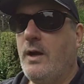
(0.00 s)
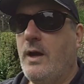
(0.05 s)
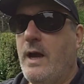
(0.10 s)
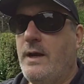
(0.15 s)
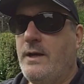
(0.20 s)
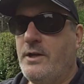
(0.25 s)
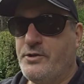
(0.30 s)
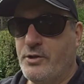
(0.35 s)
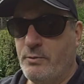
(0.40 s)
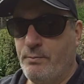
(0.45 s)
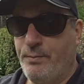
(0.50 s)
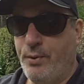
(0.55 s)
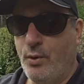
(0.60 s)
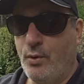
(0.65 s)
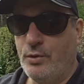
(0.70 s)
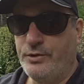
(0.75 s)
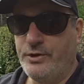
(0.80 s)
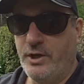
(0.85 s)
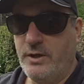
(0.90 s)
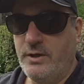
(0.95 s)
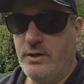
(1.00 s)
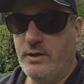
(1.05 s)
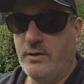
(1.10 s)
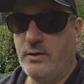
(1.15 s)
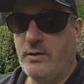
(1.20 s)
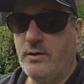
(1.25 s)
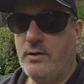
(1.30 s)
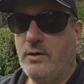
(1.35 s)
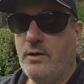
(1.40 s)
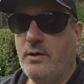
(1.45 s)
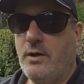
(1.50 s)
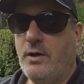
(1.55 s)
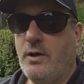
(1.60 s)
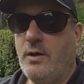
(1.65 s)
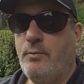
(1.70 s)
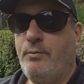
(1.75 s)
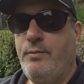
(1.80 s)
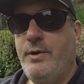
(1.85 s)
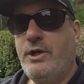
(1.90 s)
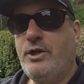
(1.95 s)
And it's important
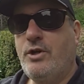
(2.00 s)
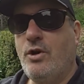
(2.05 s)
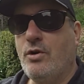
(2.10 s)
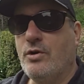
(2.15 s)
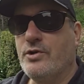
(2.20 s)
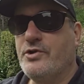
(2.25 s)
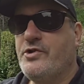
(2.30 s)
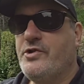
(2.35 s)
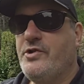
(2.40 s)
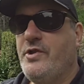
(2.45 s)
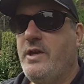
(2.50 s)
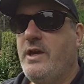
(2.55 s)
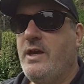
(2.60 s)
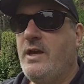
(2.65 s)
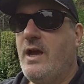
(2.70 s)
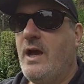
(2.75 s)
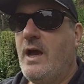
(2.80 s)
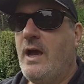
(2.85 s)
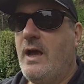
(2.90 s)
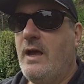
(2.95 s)
because there